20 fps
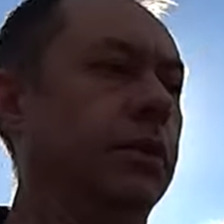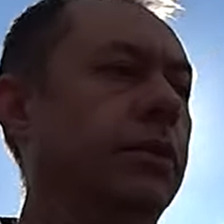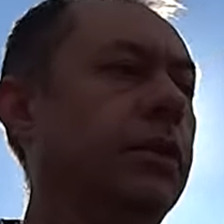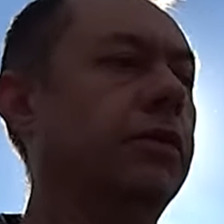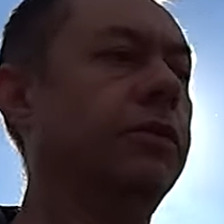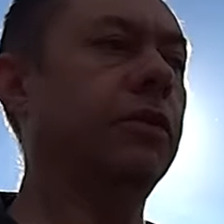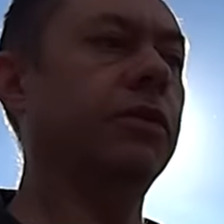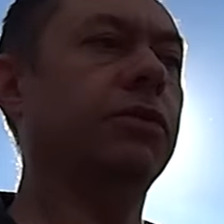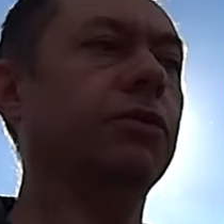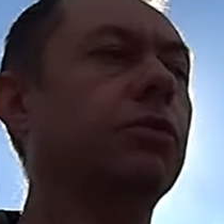
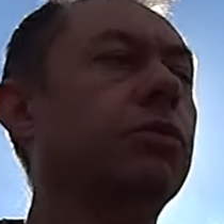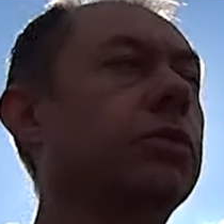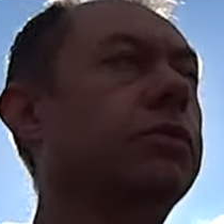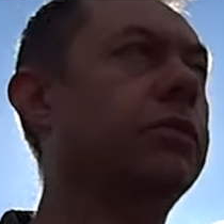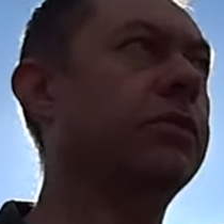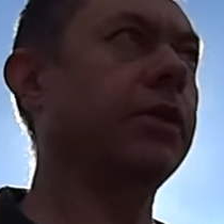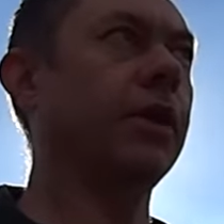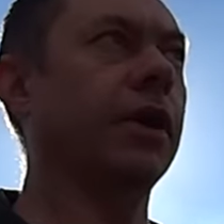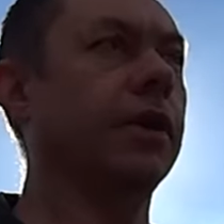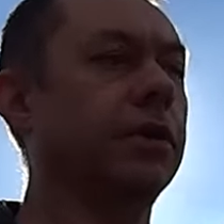this is
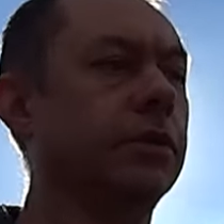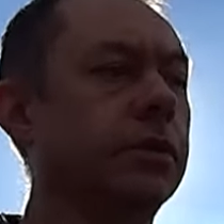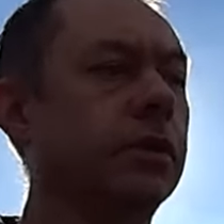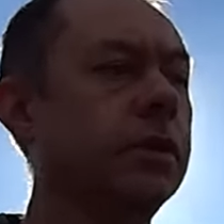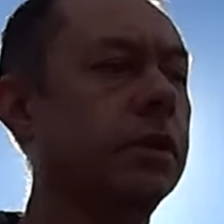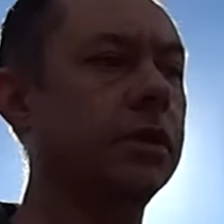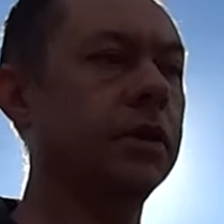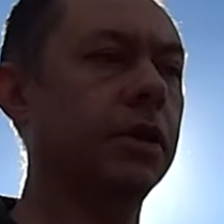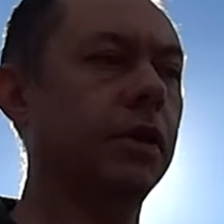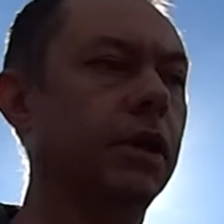also
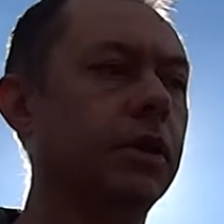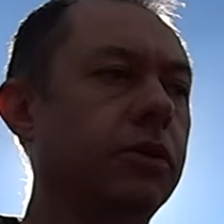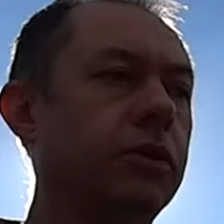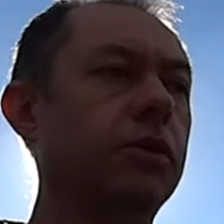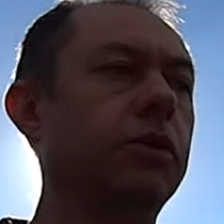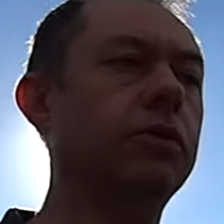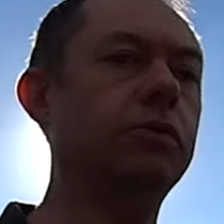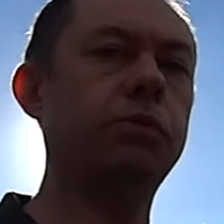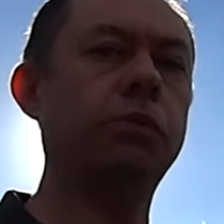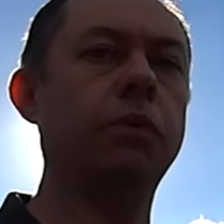a
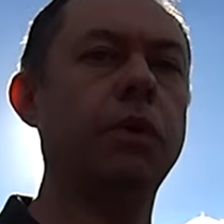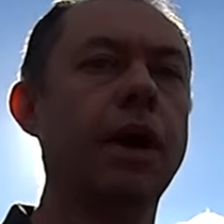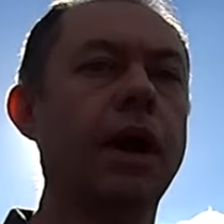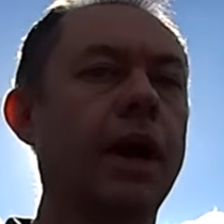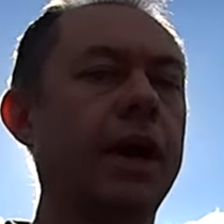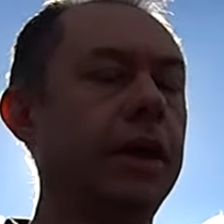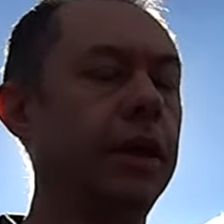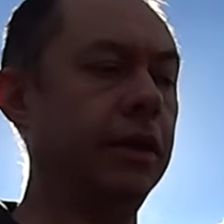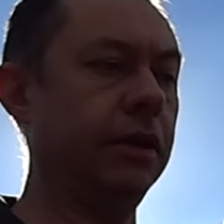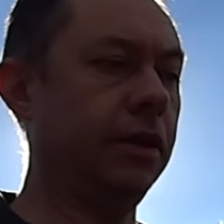good
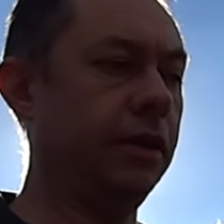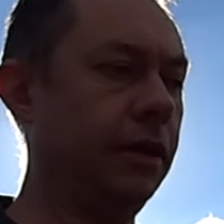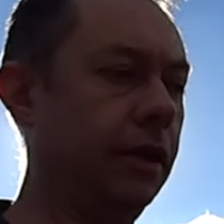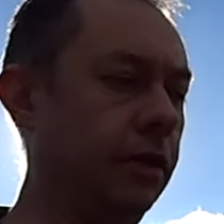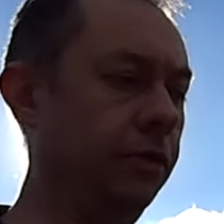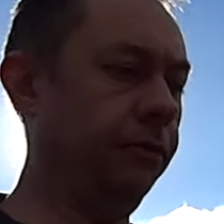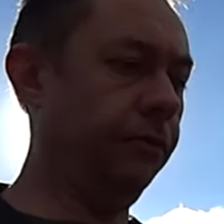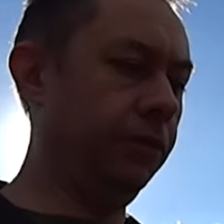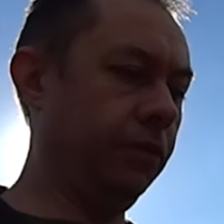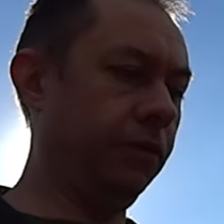way
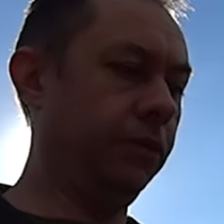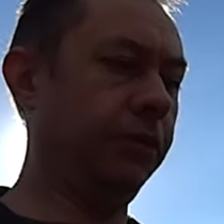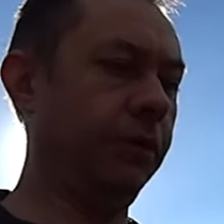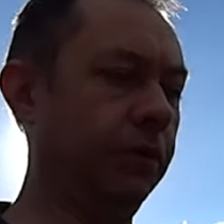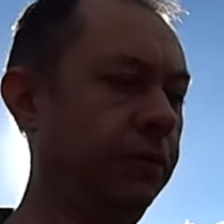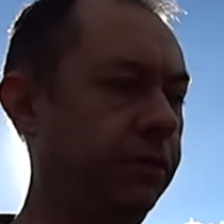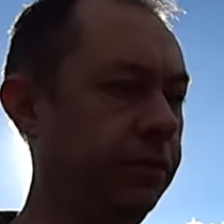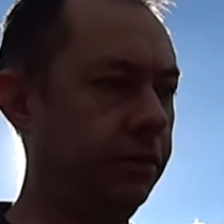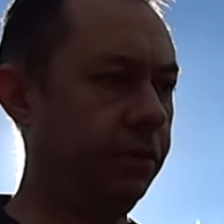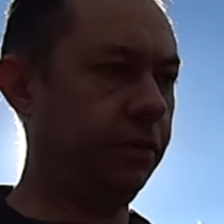if you're
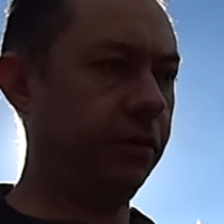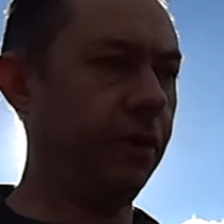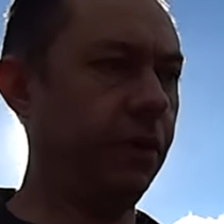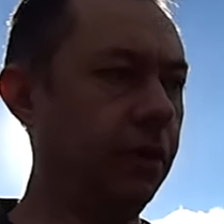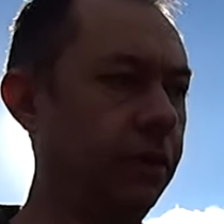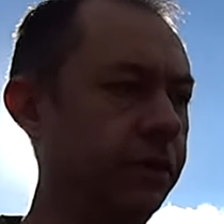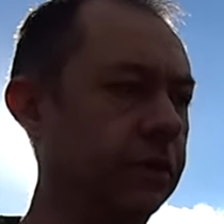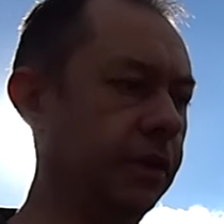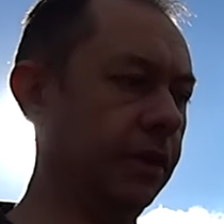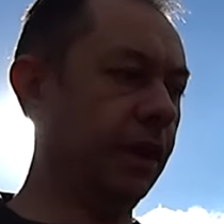just
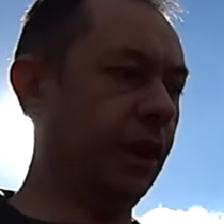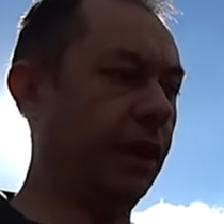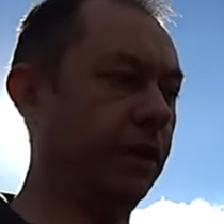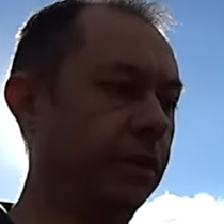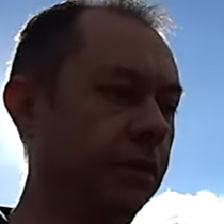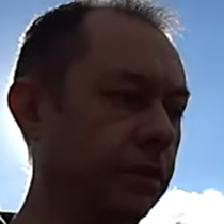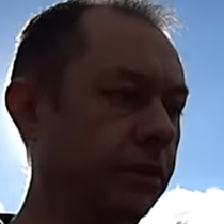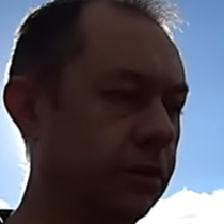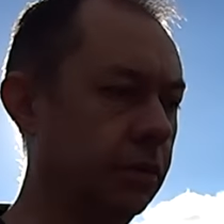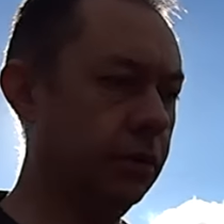starting out
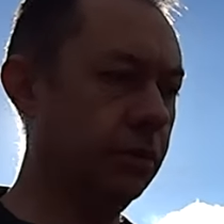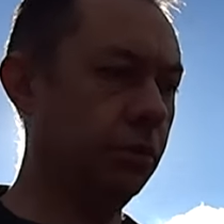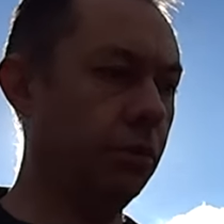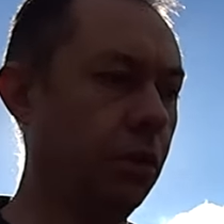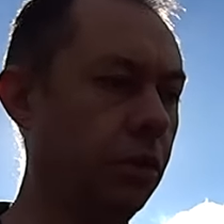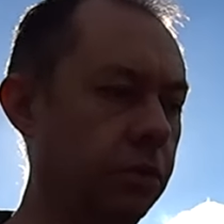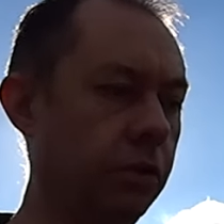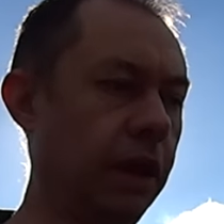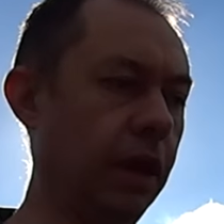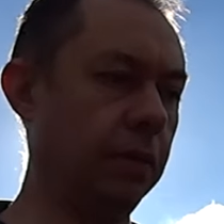
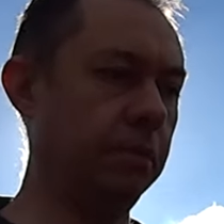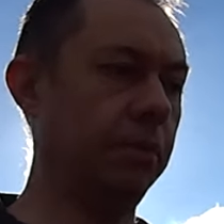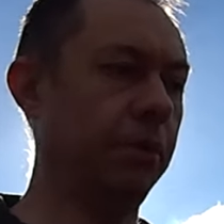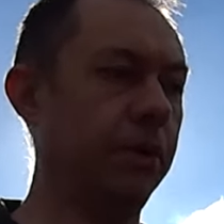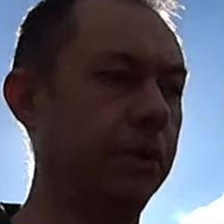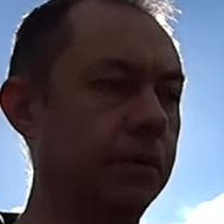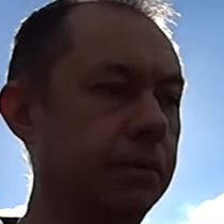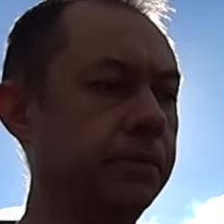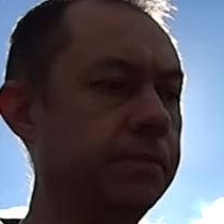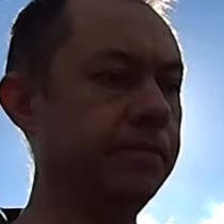wild
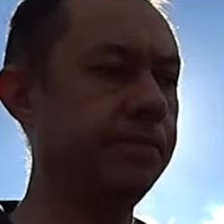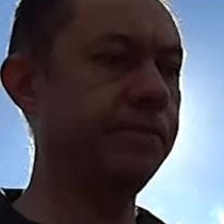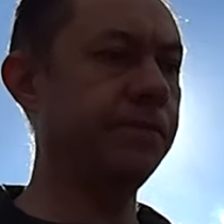camping